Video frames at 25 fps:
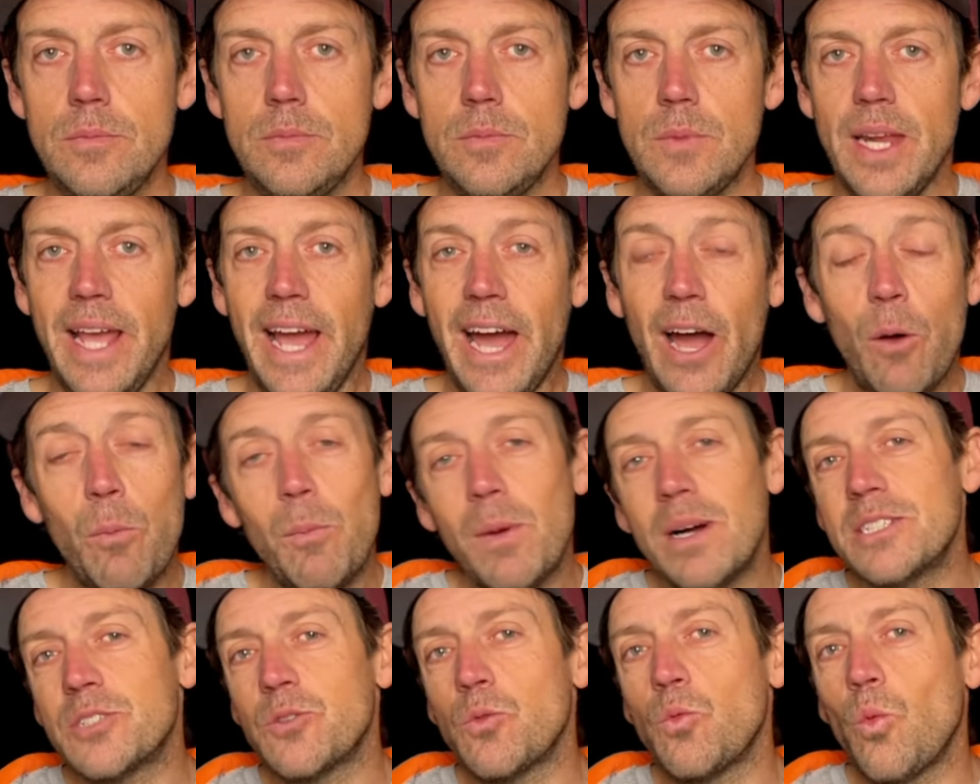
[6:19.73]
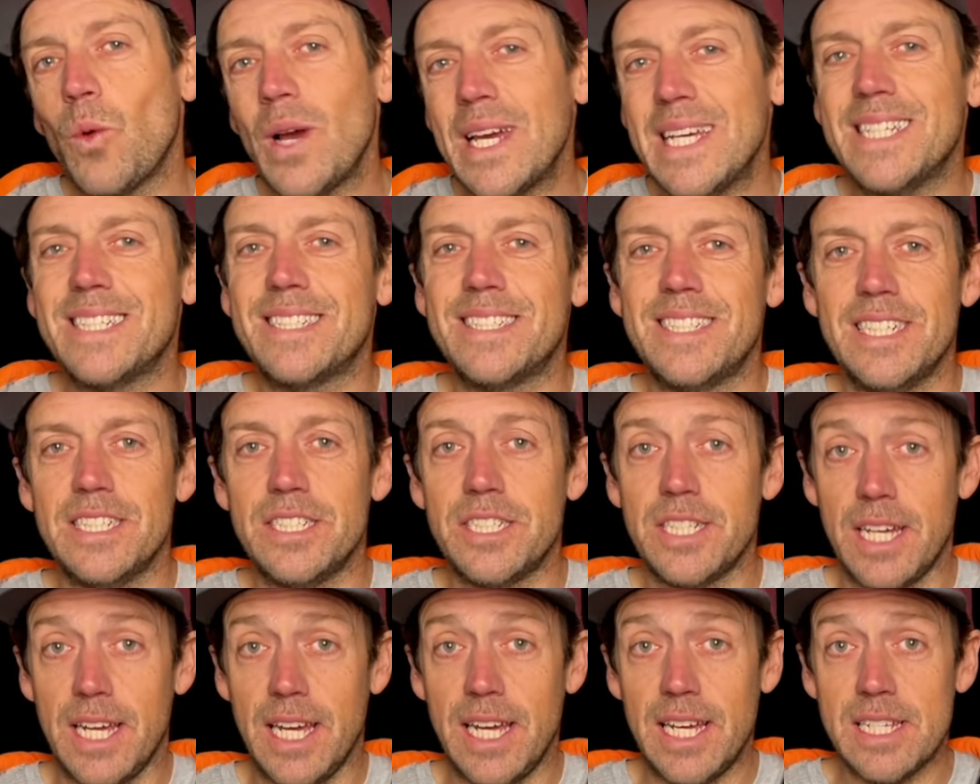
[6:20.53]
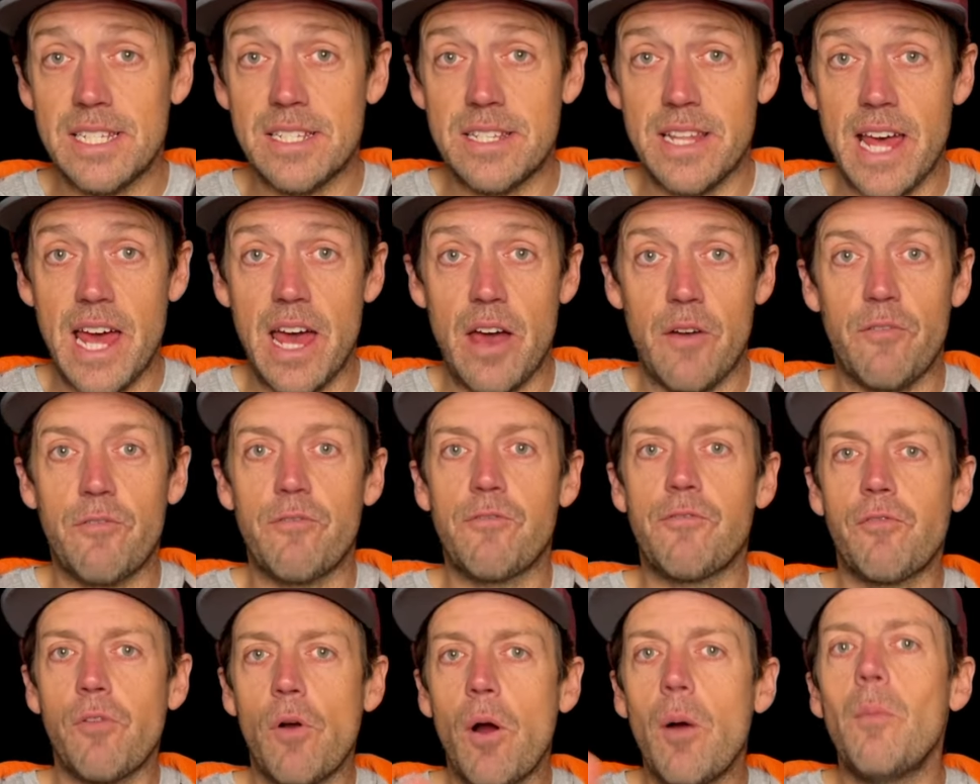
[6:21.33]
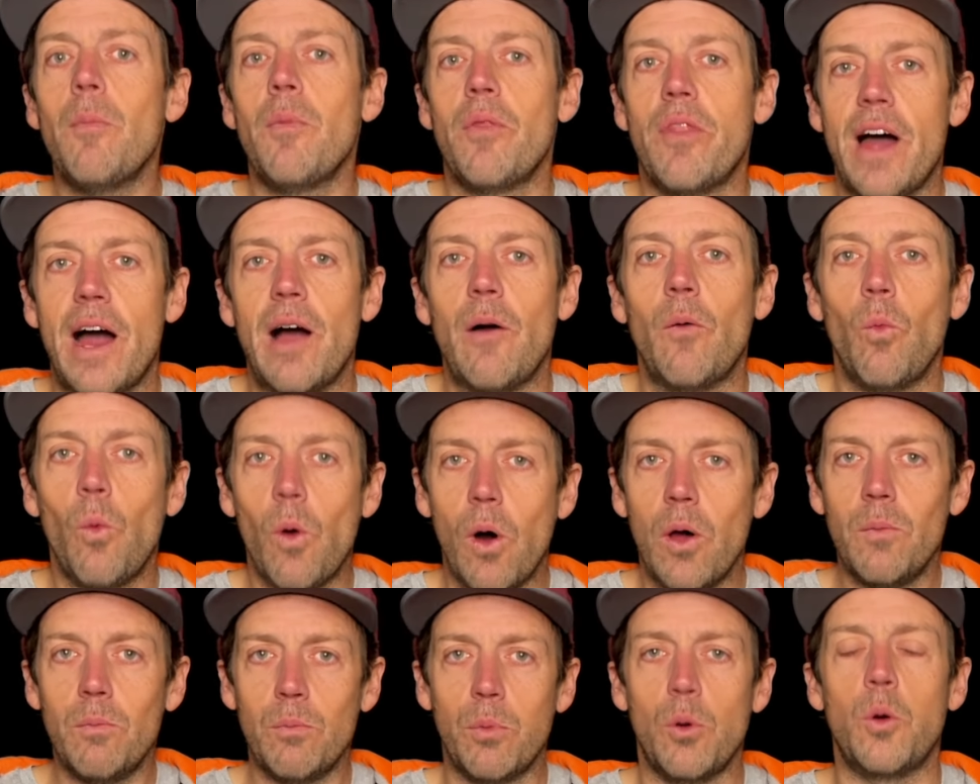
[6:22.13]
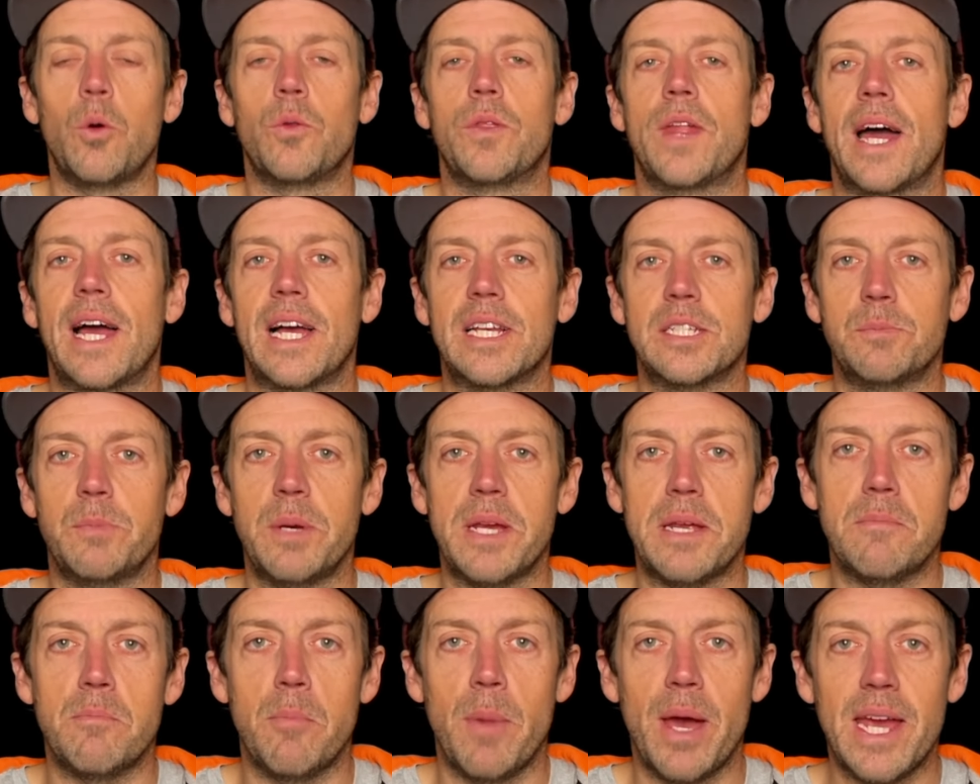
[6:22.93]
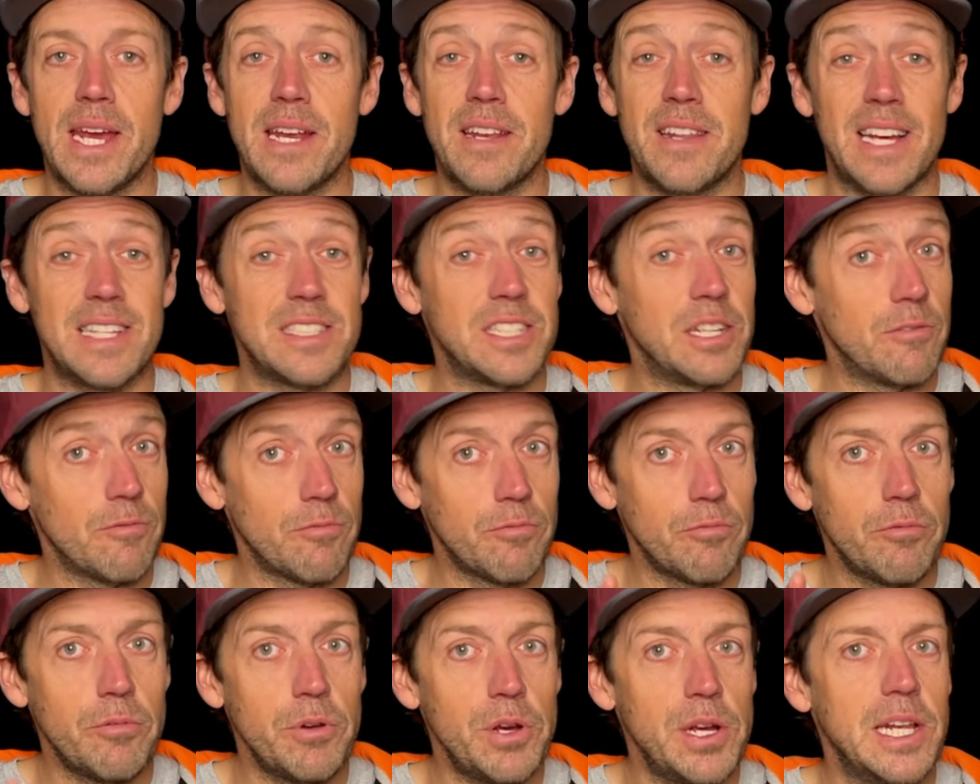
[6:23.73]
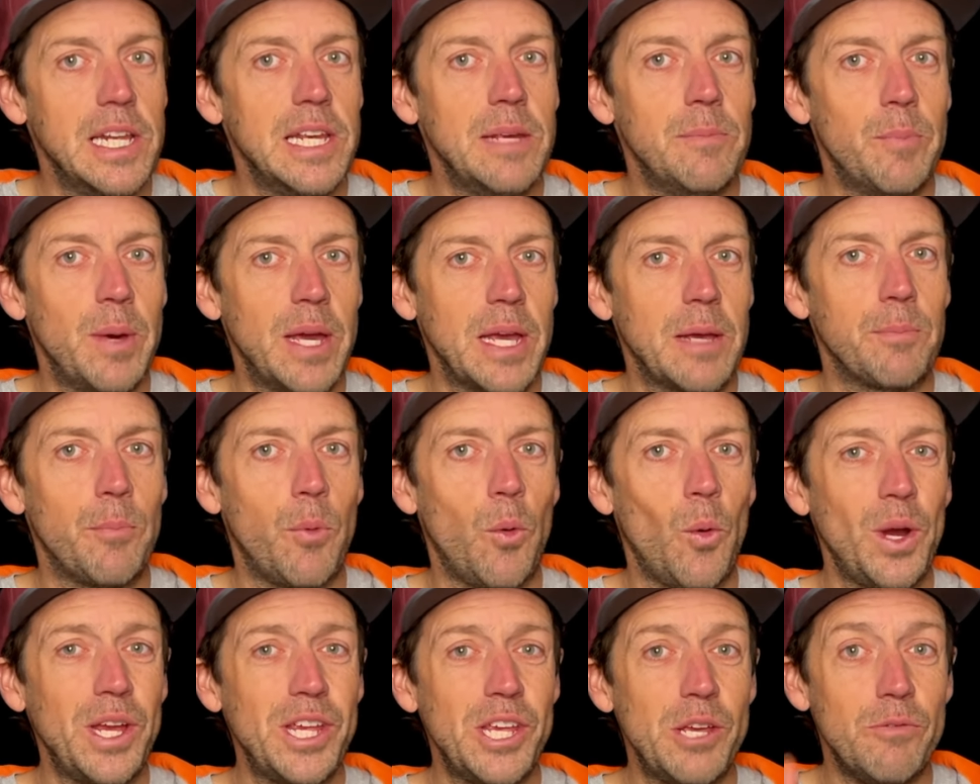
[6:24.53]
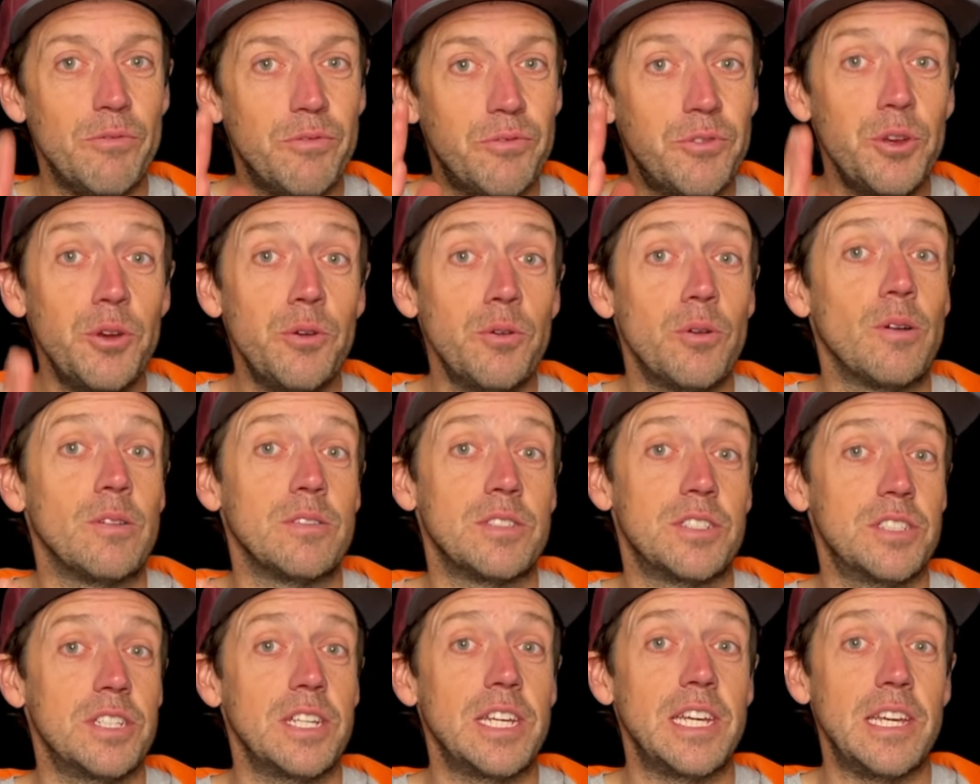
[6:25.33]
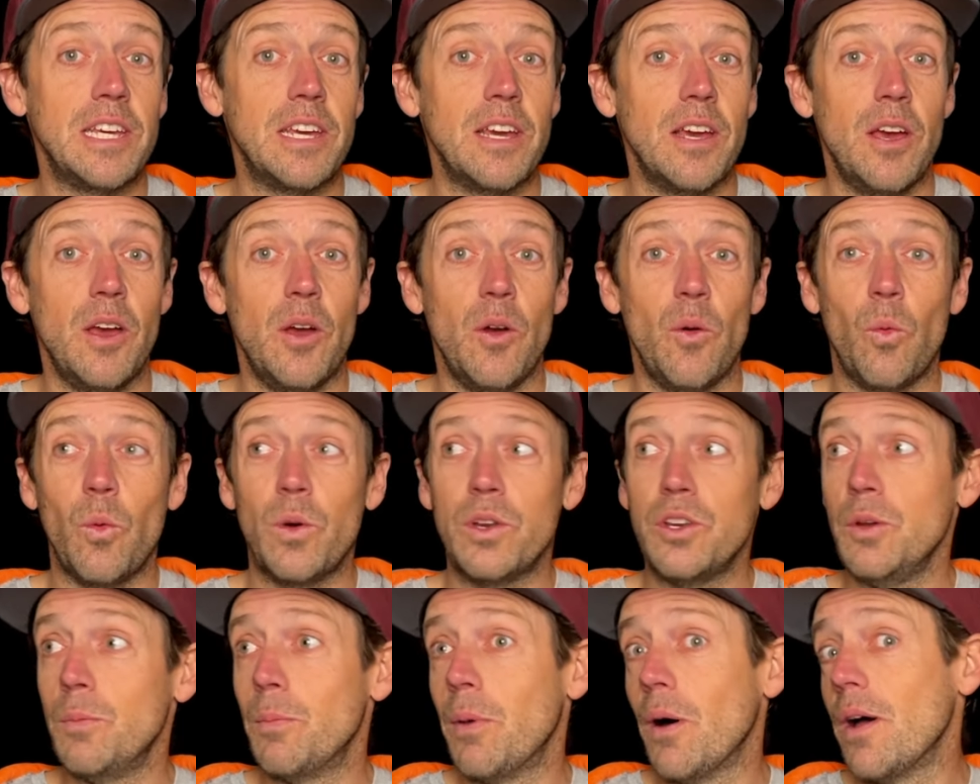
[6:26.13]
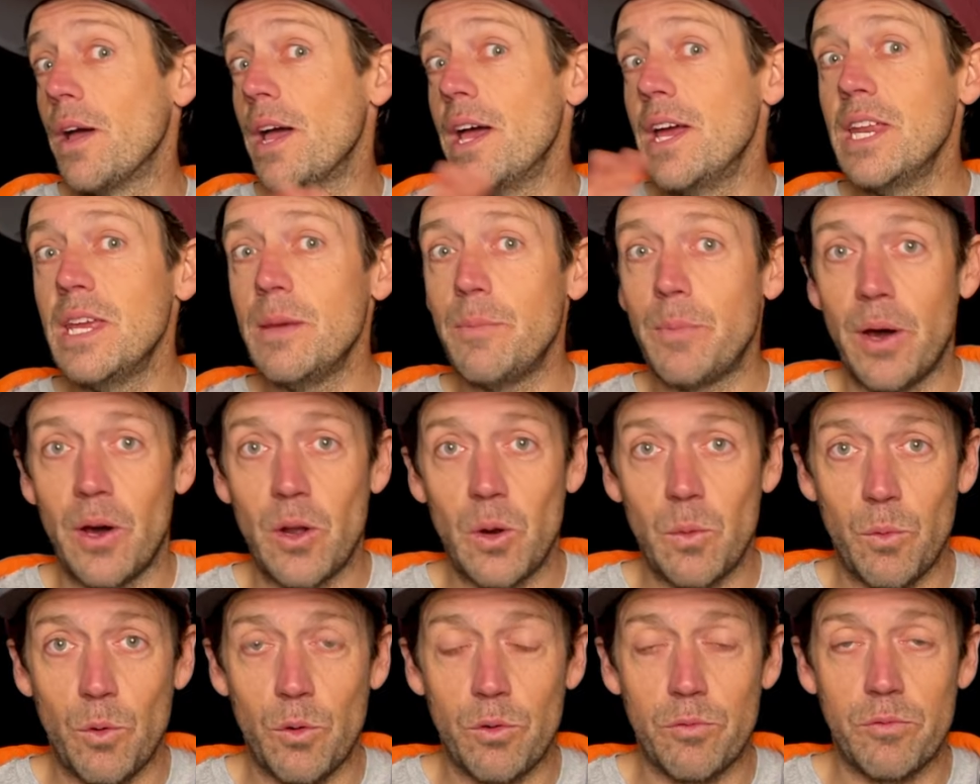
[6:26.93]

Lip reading: How much wastage is there from that one board that has been made? That's a really big point you do not see when you buy any paddleboard,